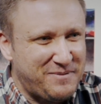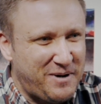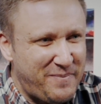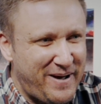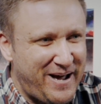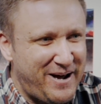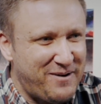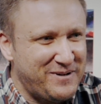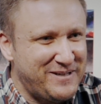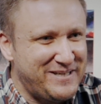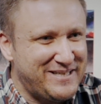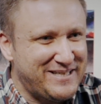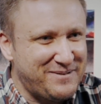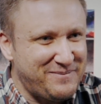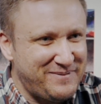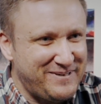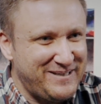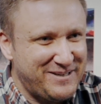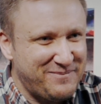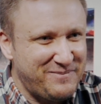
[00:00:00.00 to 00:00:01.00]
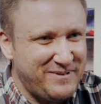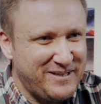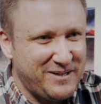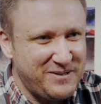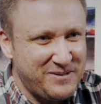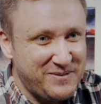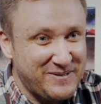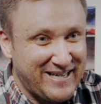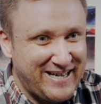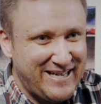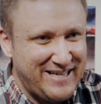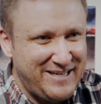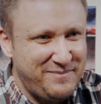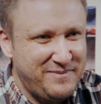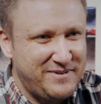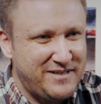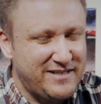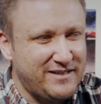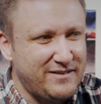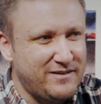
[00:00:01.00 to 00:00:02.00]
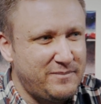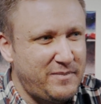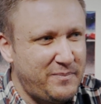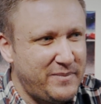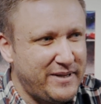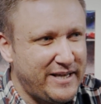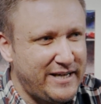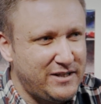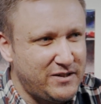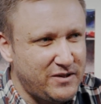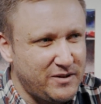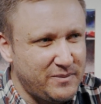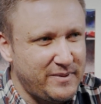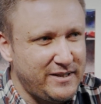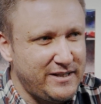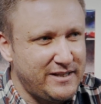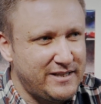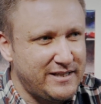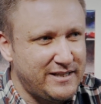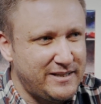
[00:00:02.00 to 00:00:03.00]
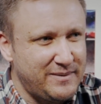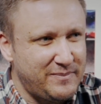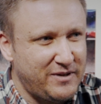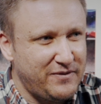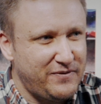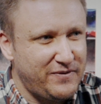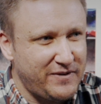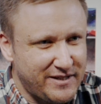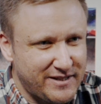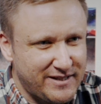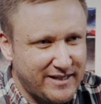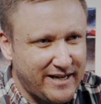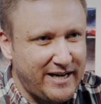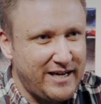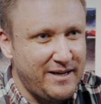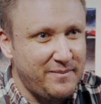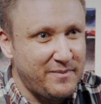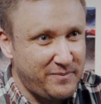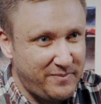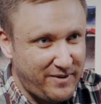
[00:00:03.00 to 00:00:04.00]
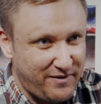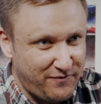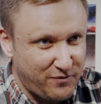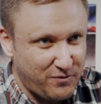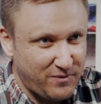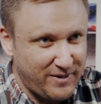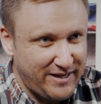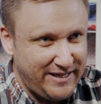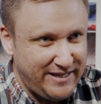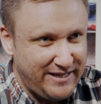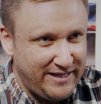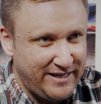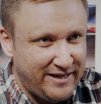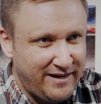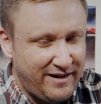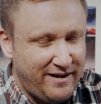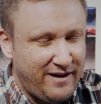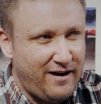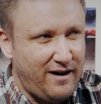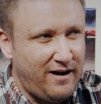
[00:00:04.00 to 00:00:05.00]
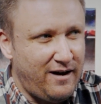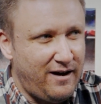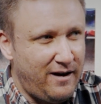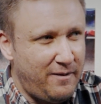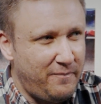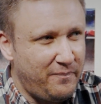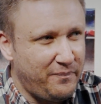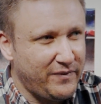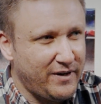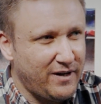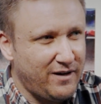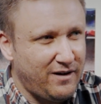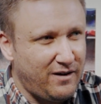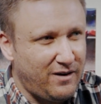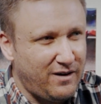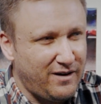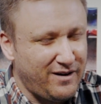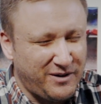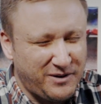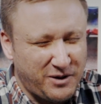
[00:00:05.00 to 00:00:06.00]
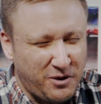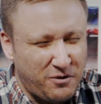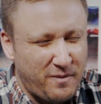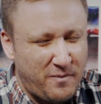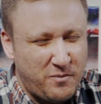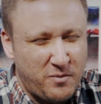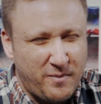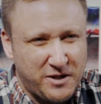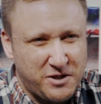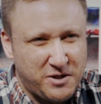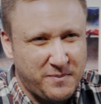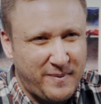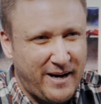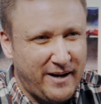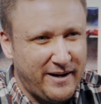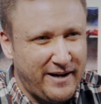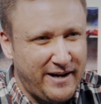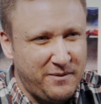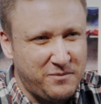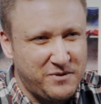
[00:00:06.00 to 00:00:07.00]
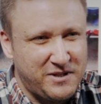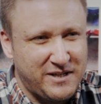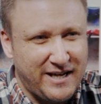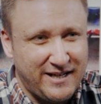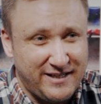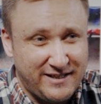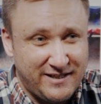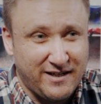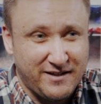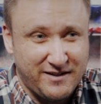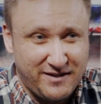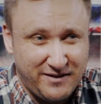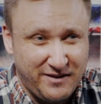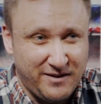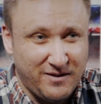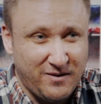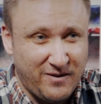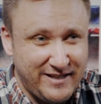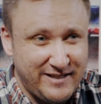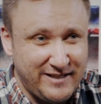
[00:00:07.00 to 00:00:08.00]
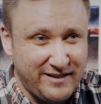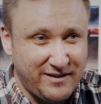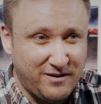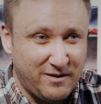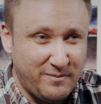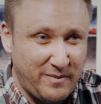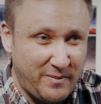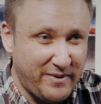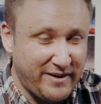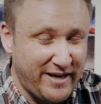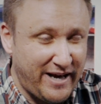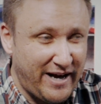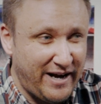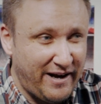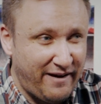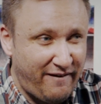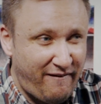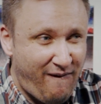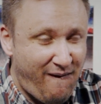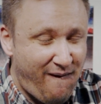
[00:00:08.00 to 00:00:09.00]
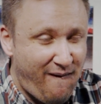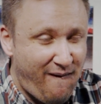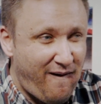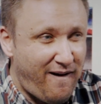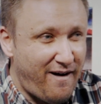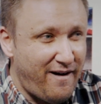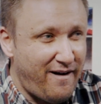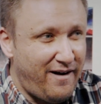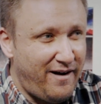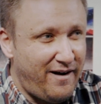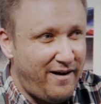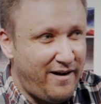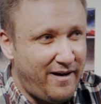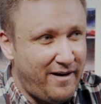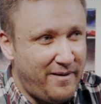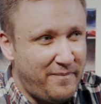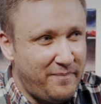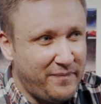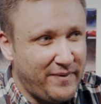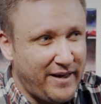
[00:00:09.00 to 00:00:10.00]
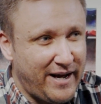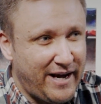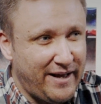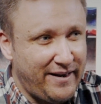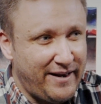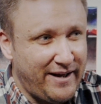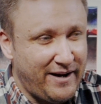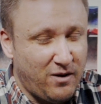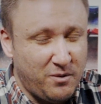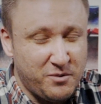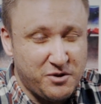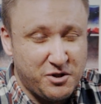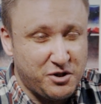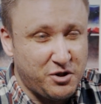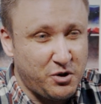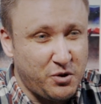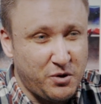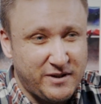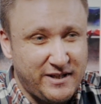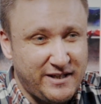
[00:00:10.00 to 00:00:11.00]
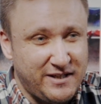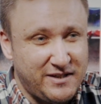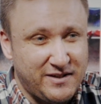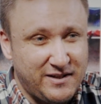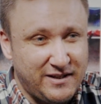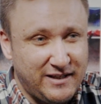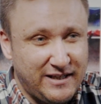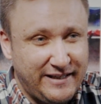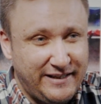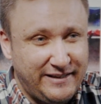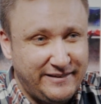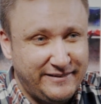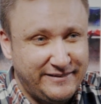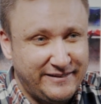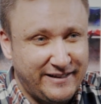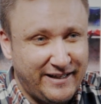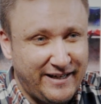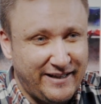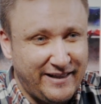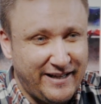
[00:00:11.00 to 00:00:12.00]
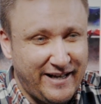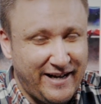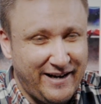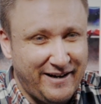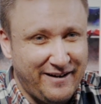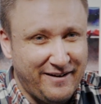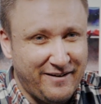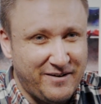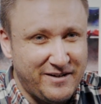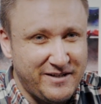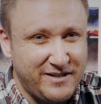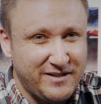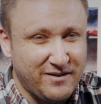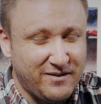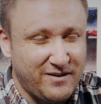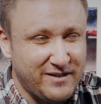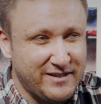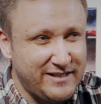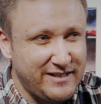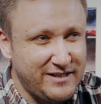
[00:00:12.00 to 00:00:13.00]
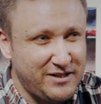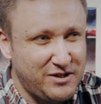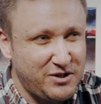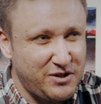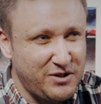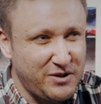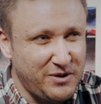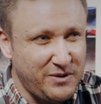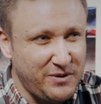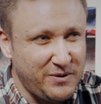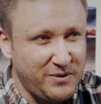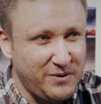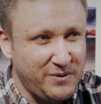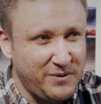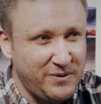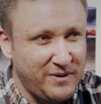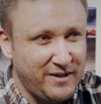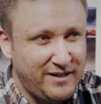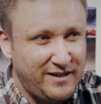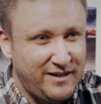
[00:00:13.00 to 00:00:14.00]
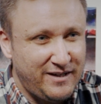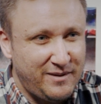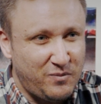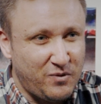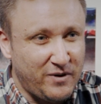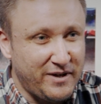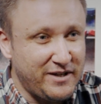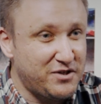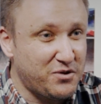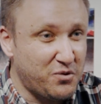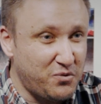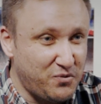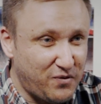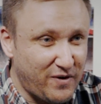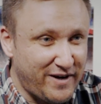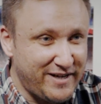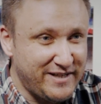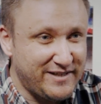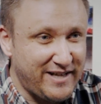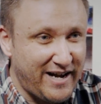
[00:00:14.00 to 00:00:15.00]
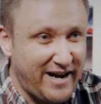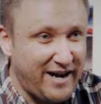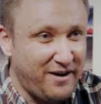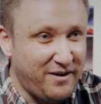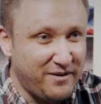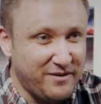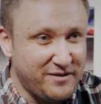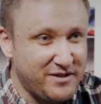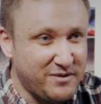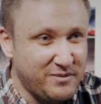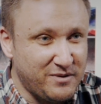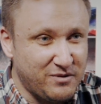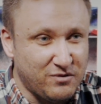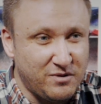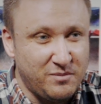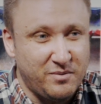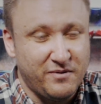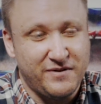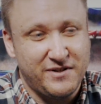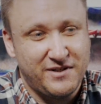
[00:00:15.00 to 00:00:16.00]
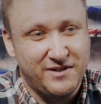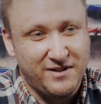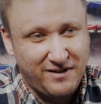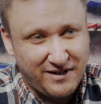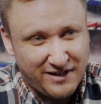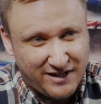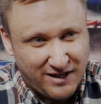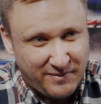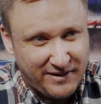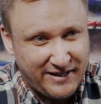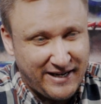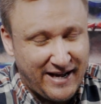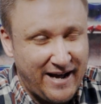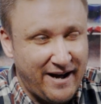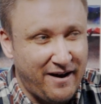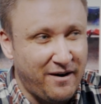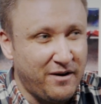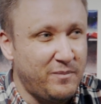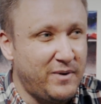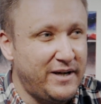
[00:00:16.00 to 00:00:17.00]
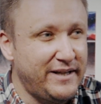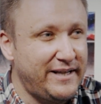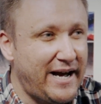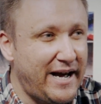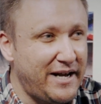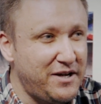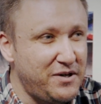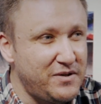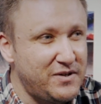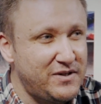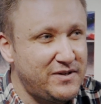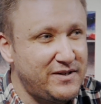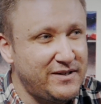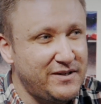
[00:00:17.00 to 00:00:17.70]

parents, can we go to a game? So I remember they took me to my first game at BEAVERS. I don't remember much about it. It was against Sutton United, I remember that. And then I was just hooked instantly. And then I started to bring school friends down, and so a group of us started coming down, and my dad used